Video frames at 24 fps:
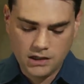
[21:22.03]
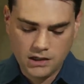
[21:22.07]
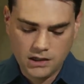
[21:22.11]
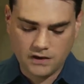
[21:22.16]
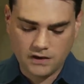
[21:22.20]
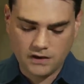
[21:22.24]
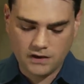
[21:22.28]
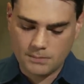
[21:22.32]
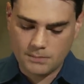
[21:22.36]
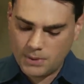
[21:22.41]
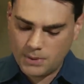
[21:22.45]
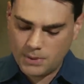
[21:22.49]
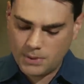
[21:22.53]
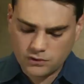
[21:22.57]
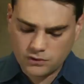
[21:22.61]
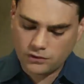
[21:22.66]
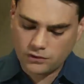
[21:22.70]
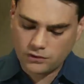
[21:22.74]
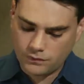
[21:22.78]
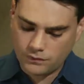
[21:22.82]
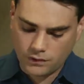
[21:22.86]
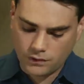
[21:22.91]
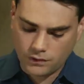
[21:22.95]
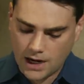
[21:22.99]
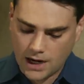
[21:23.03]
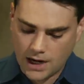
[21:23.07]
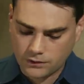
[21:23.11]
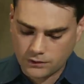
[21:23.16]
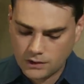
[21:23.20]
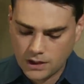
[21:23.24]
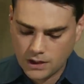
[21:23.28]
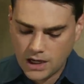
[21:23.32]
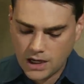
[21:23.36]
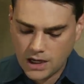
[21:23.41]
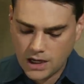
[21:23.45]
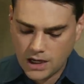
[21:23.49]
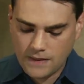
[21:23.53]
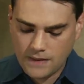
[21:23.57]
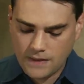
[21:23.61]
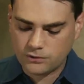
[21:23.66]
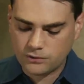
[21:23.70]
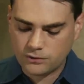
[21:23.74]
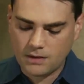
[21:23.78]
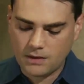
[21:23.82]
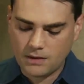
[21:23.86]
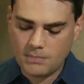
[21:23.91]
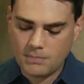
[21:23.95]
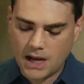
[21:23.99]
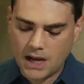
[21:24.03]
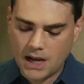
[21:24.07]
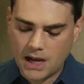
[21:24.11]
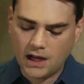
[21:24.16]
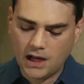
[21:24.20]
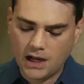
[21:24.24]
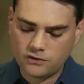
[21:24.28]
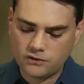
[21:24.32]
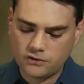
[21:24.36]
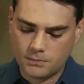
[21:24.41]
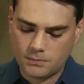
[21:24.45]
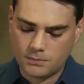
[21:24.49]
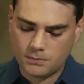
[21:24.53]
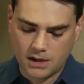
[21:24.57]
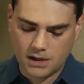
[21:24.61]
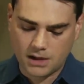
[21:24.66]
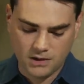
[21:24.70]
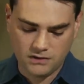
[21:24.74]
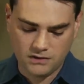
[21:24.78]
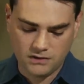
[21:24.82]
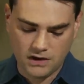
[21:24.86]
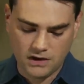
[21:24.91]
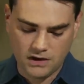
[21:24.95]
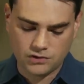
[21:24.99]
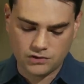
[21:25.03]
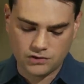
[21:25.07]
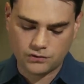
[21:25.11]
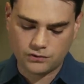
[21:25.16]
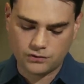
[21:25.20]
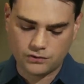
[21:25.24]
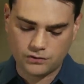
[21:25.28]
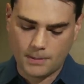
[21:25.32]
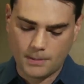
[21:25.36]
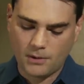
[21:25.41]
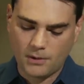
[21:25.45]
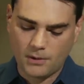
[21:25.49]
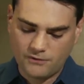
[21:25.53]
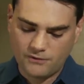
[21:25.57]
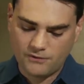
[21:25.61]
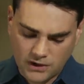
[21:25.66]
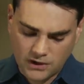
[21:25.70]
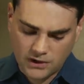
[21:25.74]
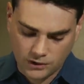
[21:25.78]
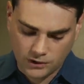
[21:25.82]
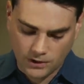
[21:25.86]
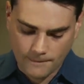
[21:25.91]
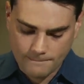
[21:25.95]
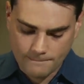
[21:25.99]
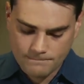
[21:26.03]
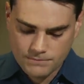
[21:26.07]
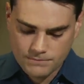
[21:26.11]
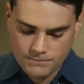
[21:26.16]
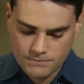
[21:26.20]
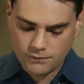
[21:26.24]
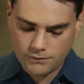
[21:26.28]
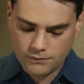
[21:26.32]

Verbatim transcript: You send them pictures of your house, and they will send back custom recommendations from a professional